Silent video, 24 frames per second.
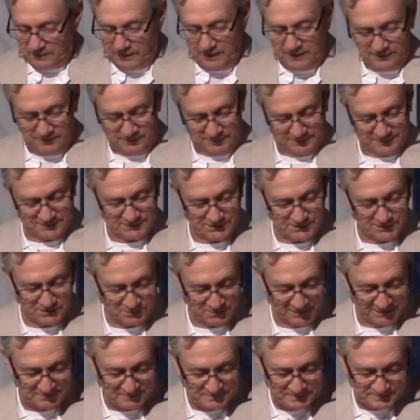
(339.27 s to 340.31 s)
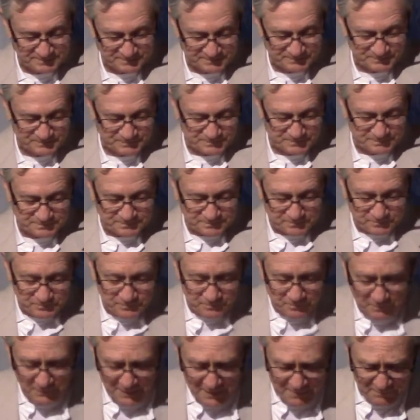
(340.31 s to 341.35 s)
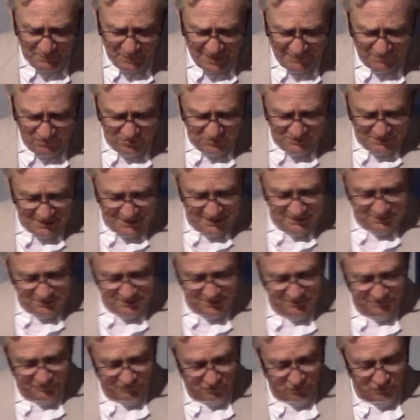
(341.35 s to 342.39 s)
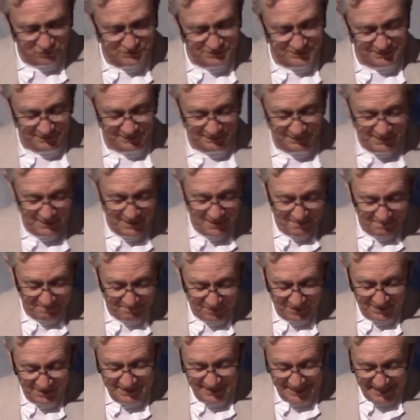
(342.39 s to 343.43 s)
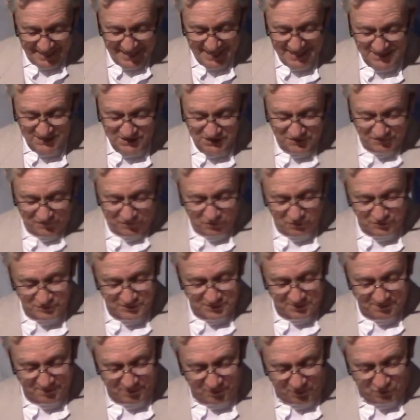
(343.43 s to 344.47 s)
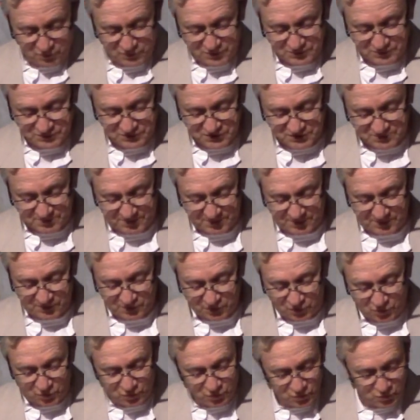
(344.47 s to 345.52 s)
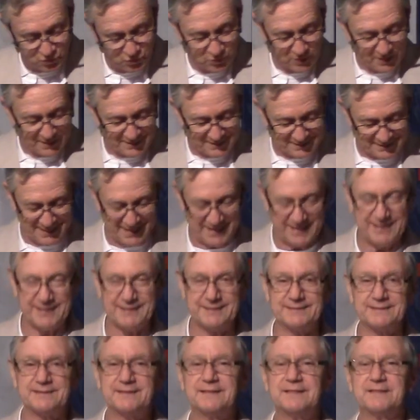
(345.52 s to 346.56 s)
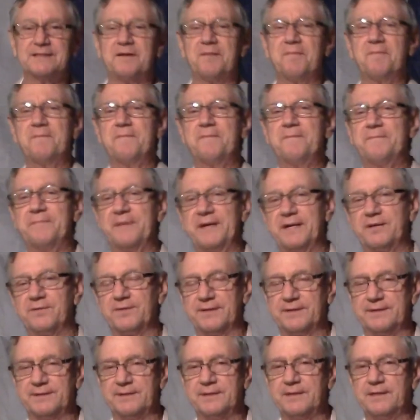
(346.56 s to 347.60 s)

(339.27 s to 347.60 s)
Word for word: Excuse me. In Proverbs 18:14, but as for the broken spirit, who can bear it?